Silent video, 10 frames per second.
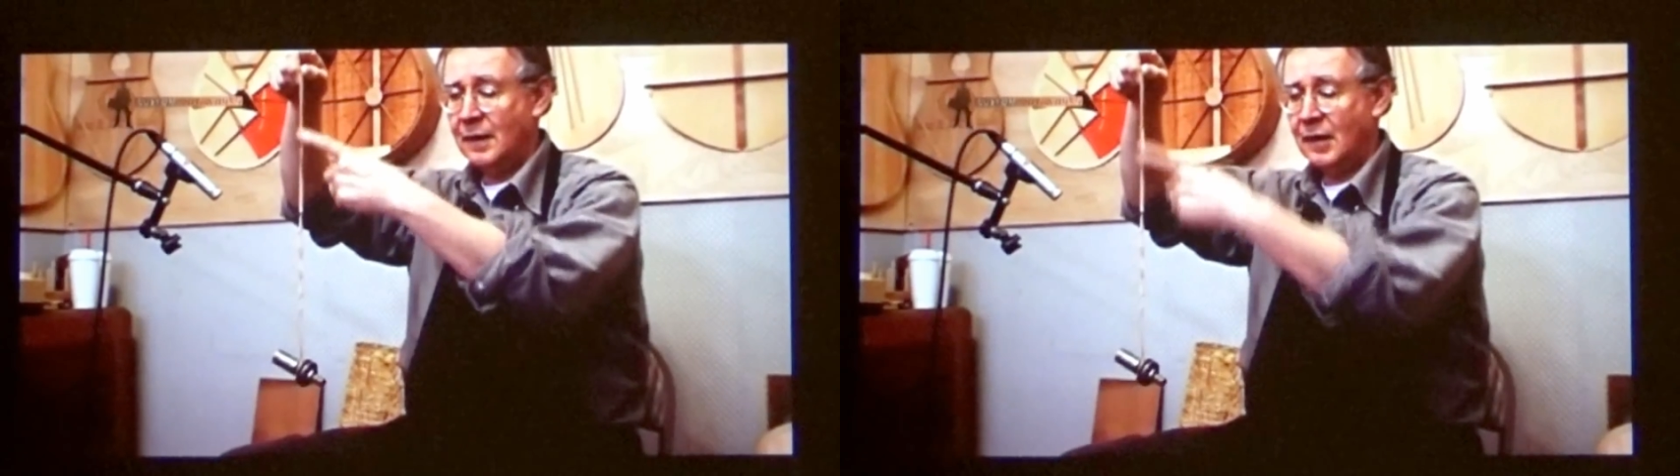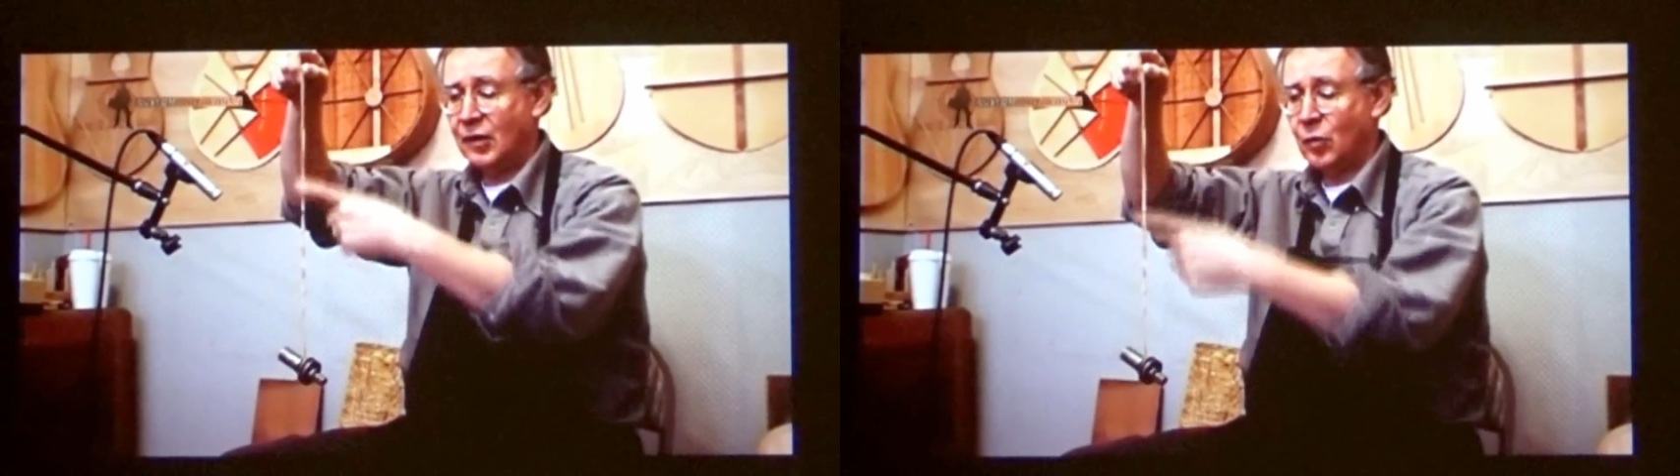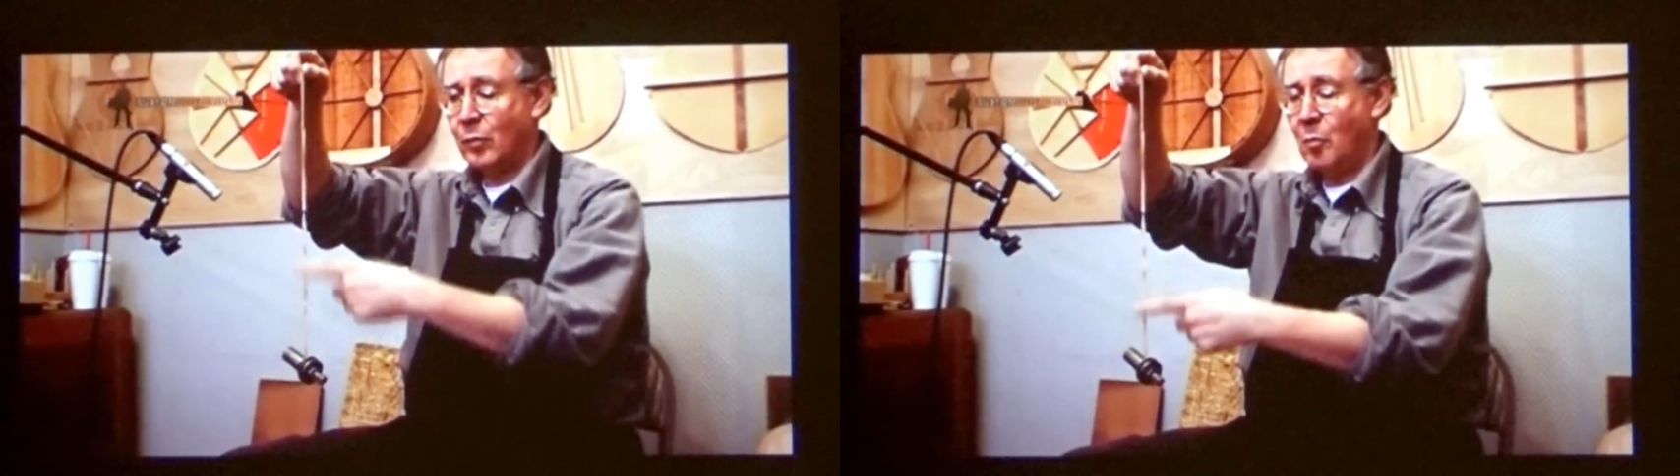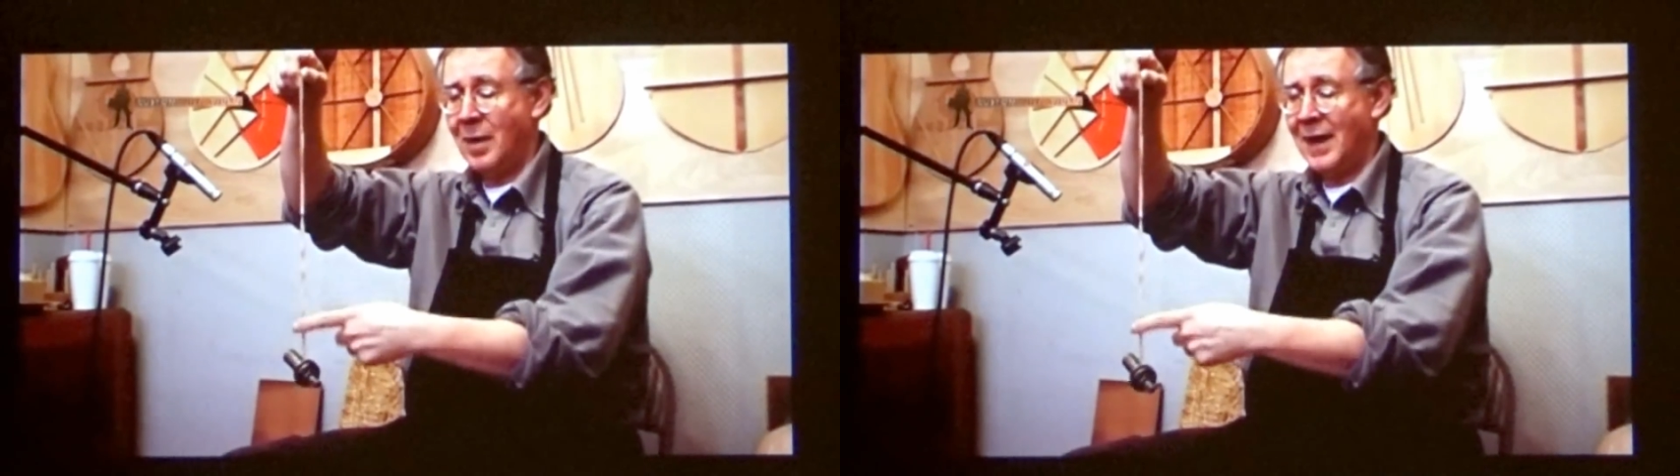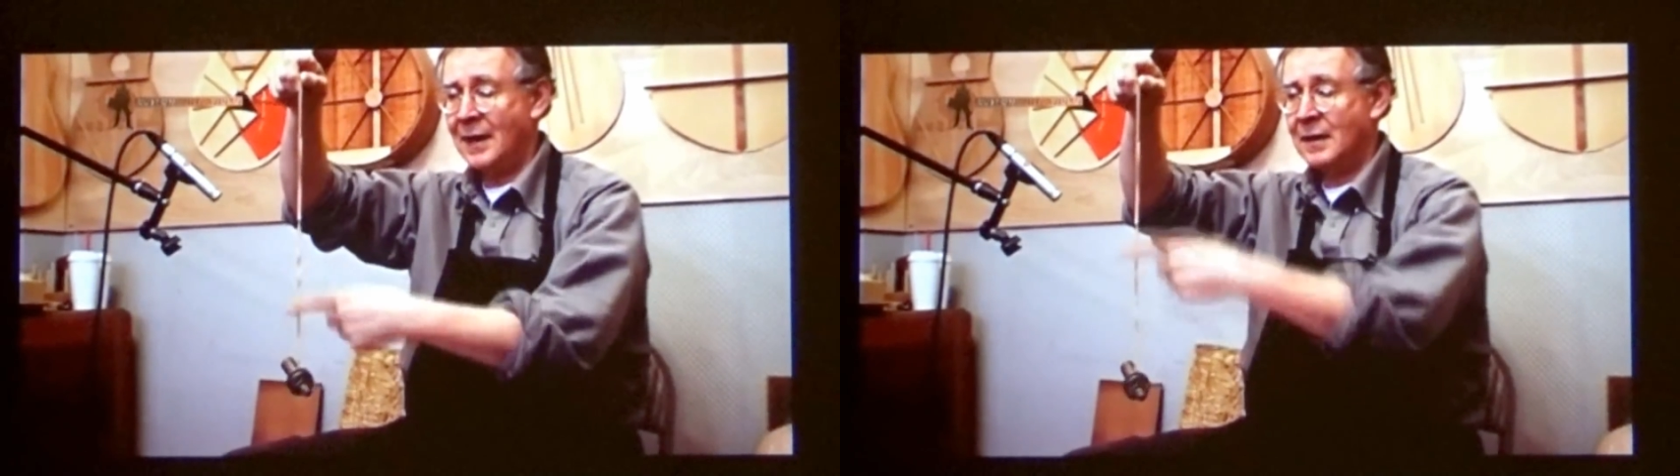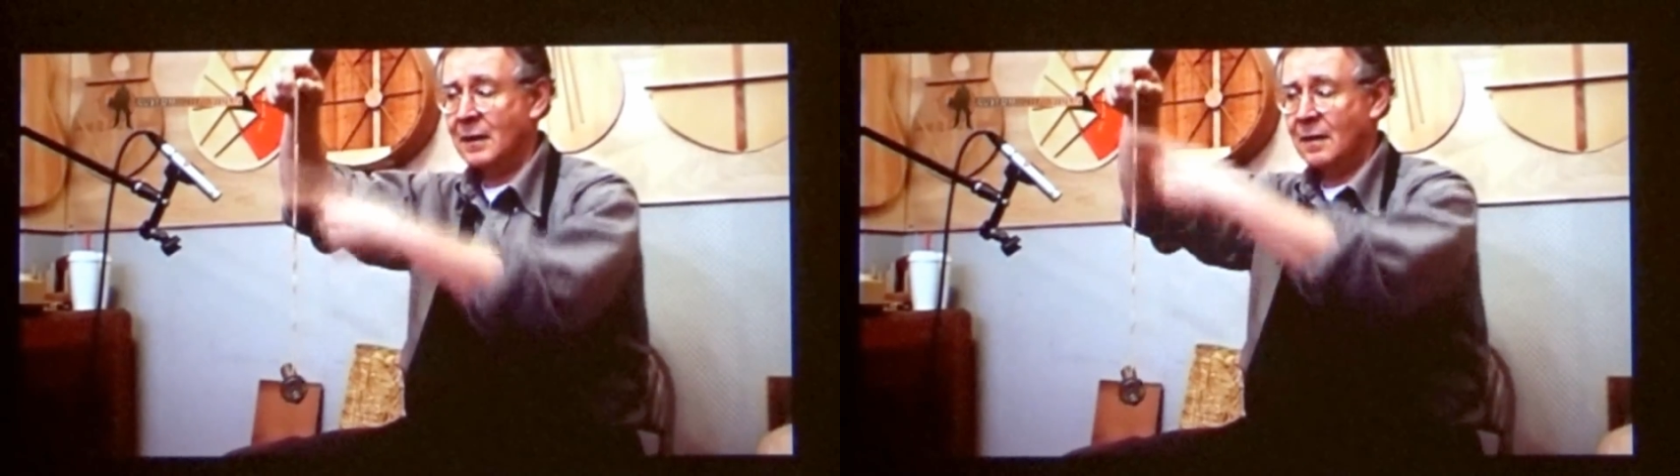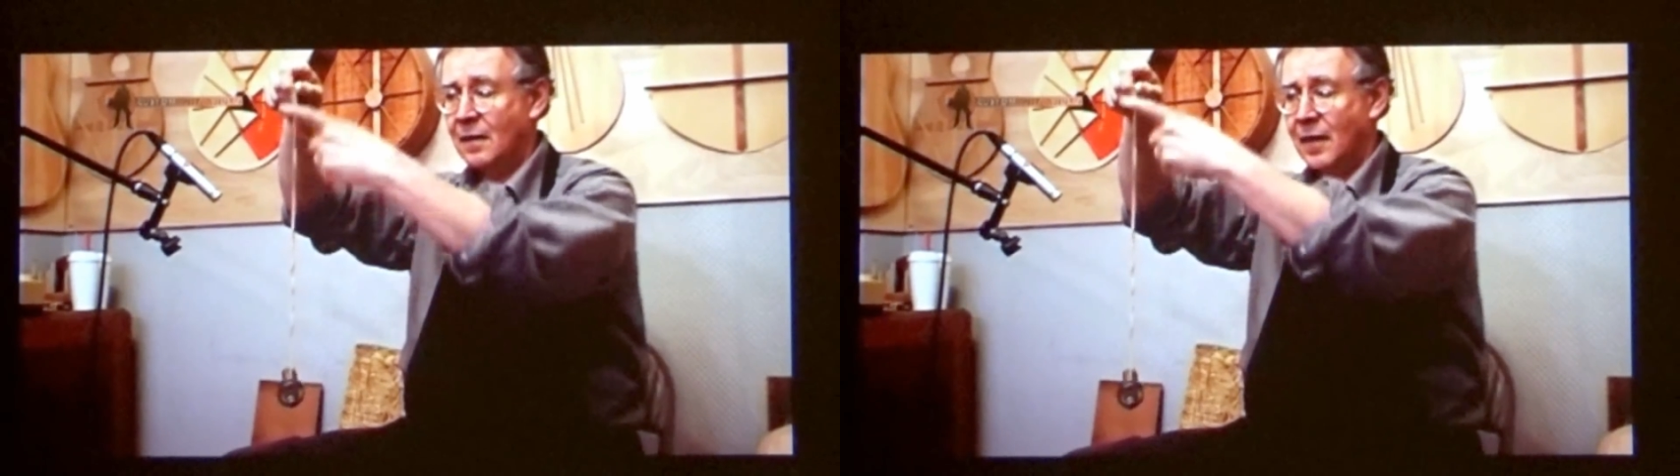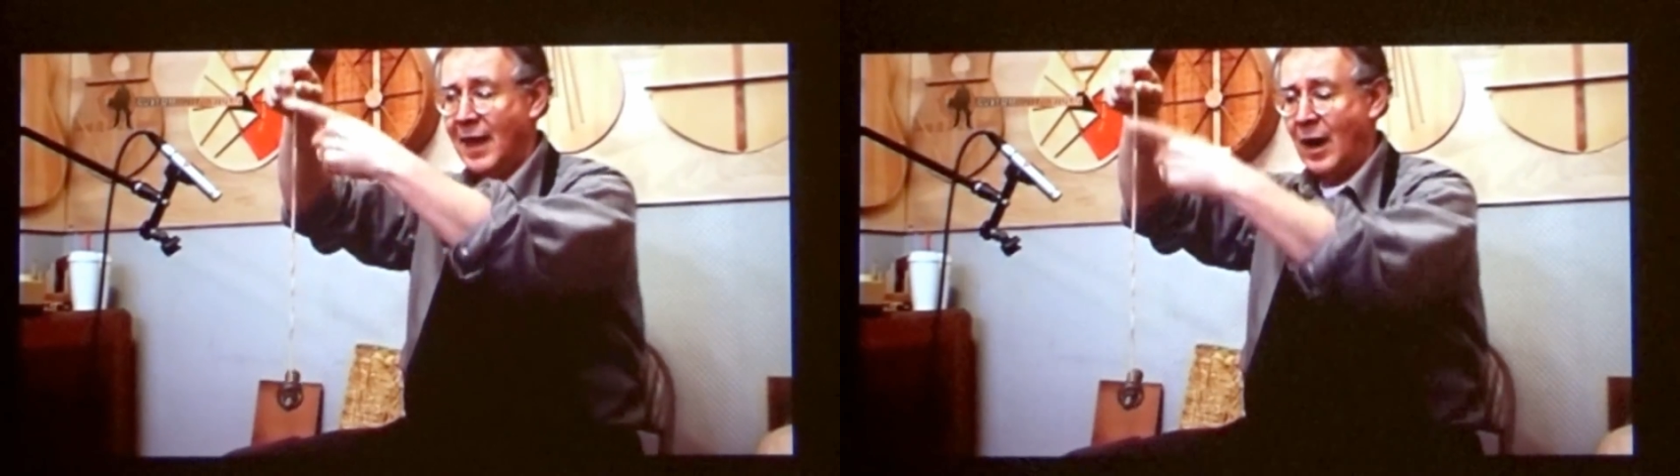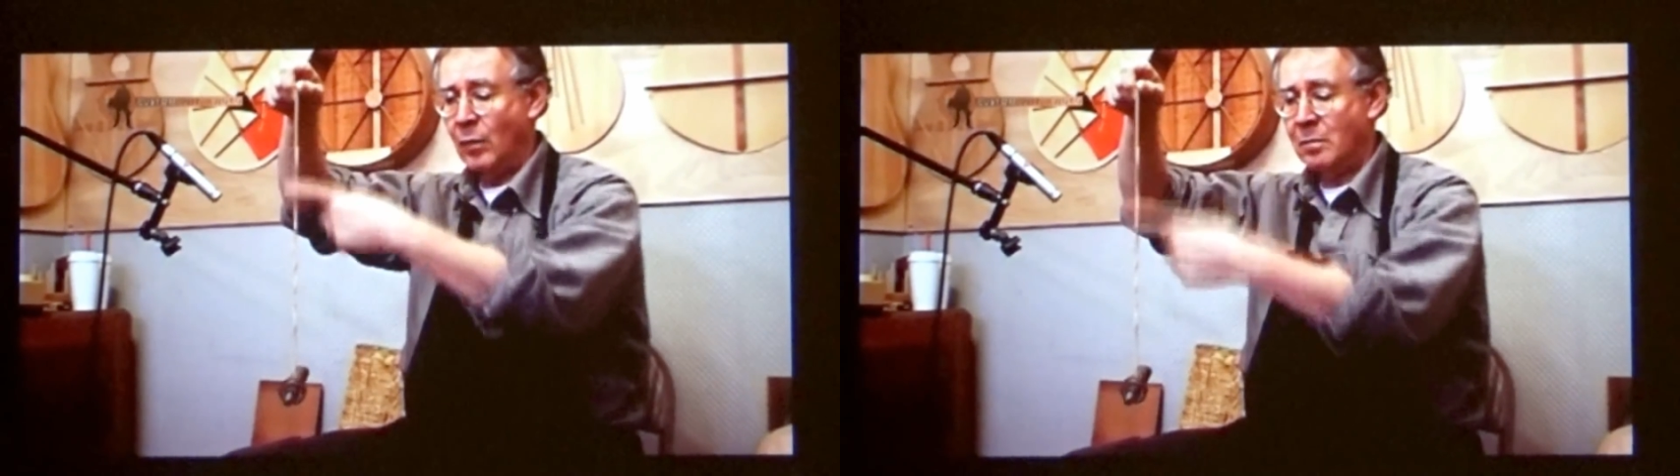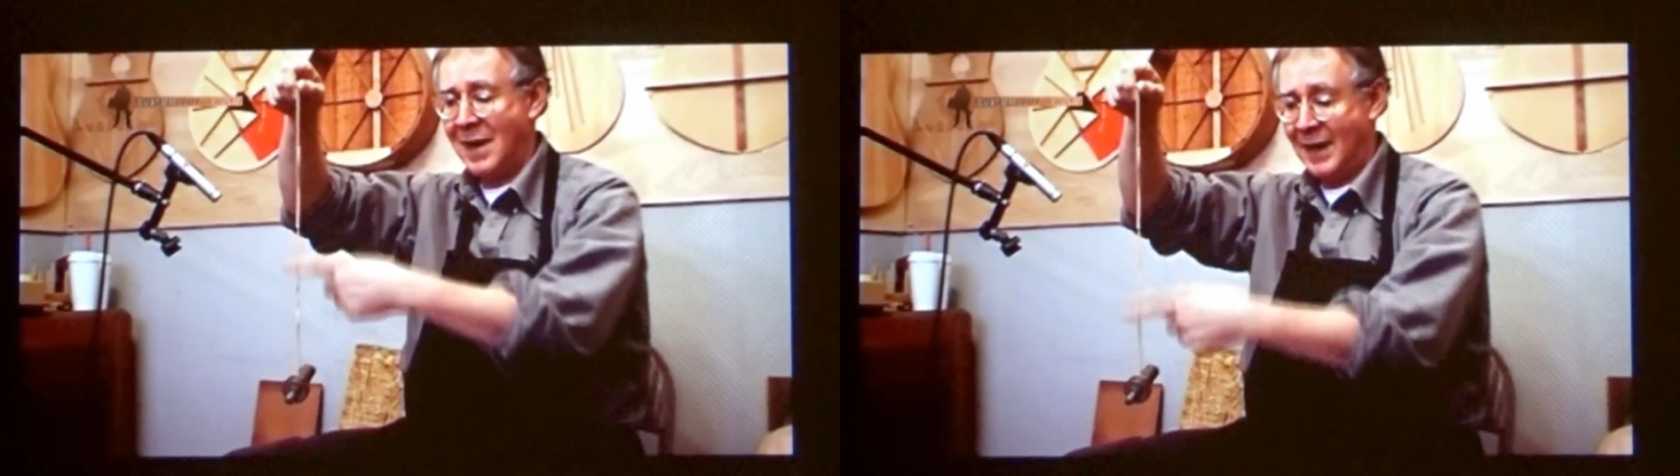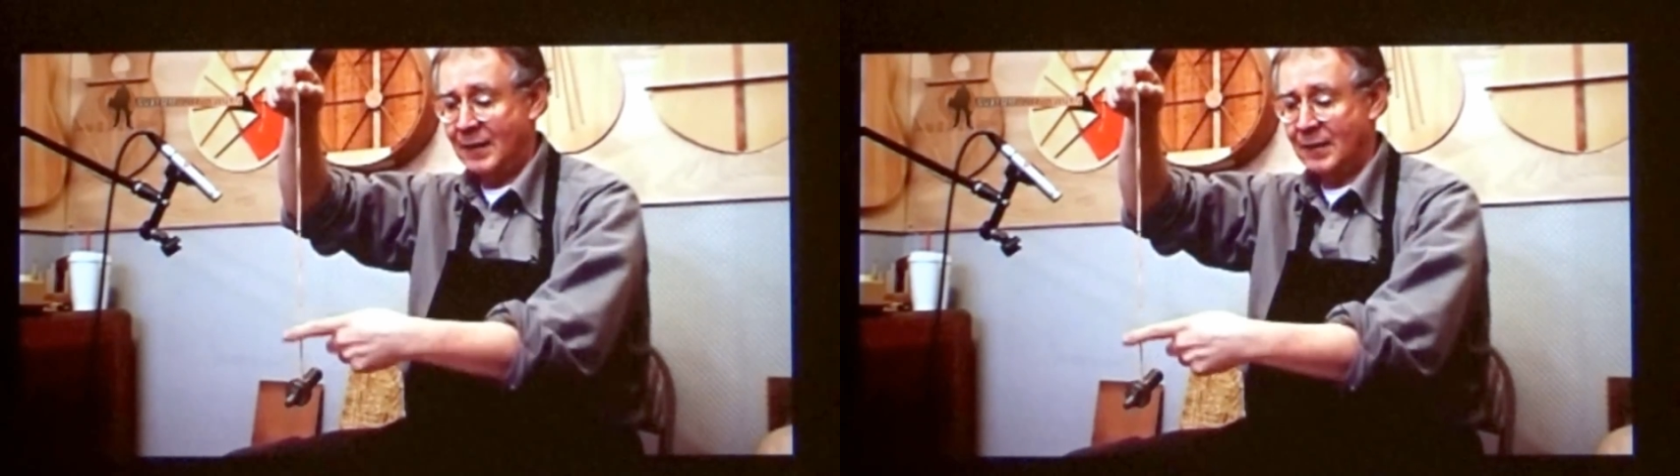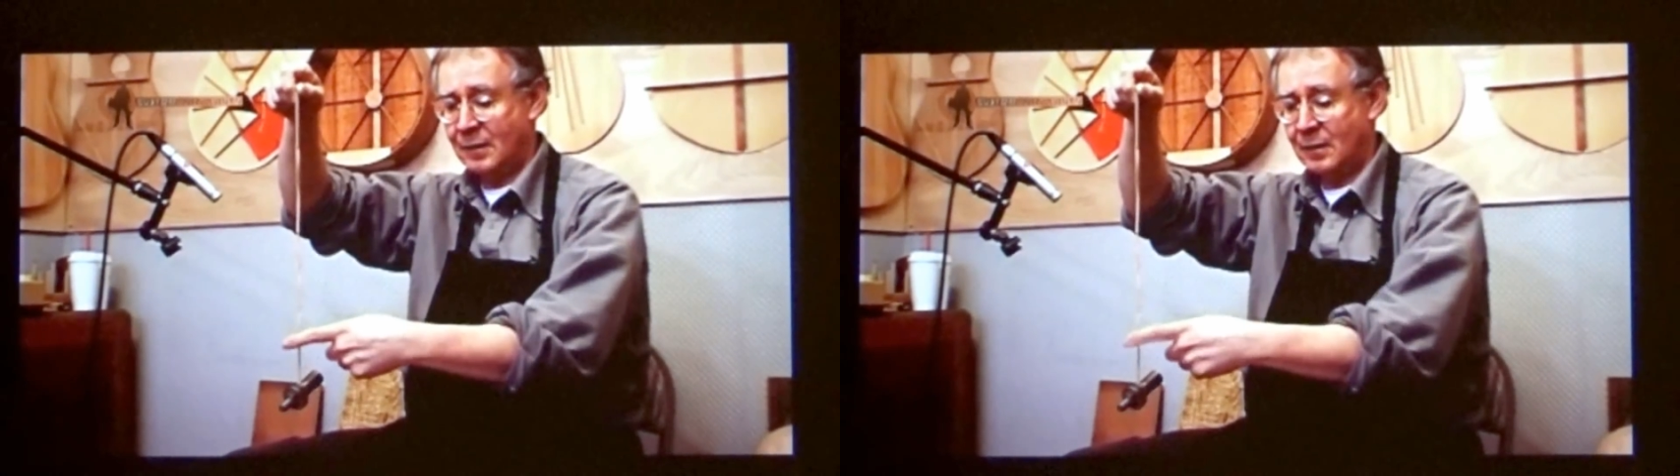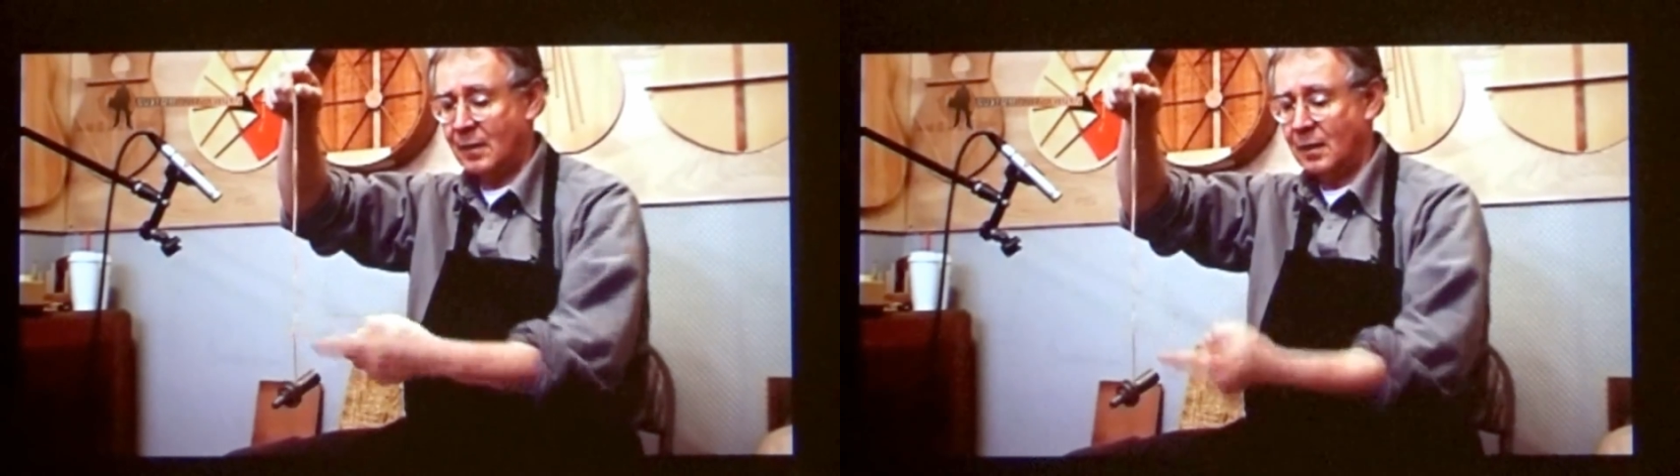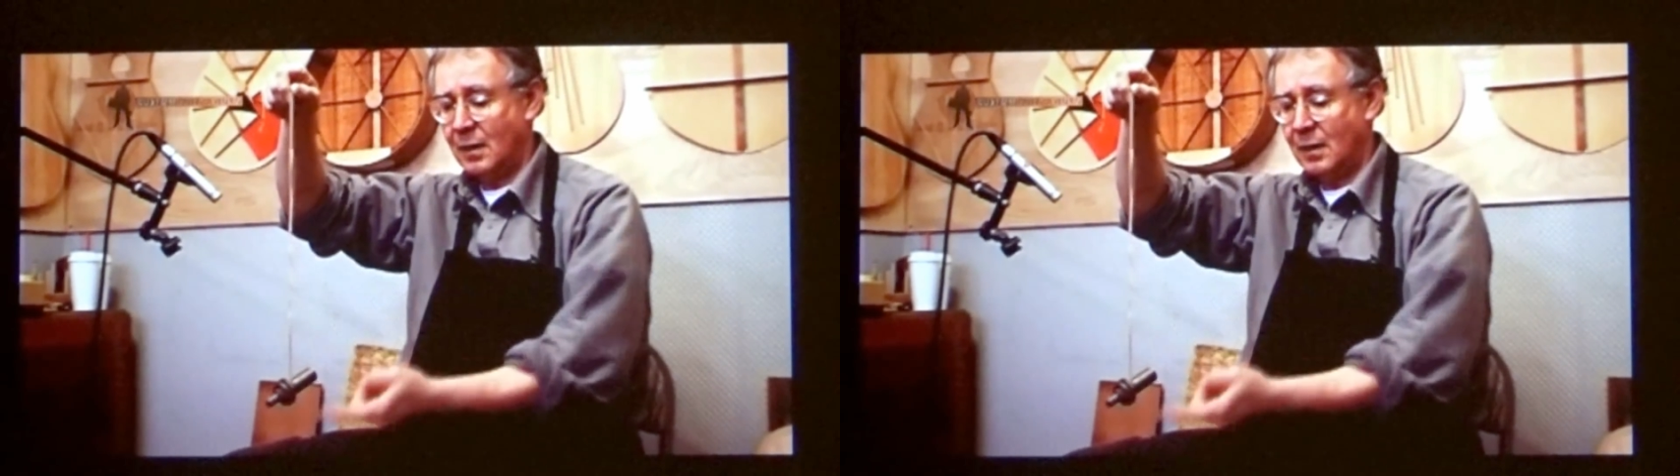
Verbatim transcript: and this rubber band the air mass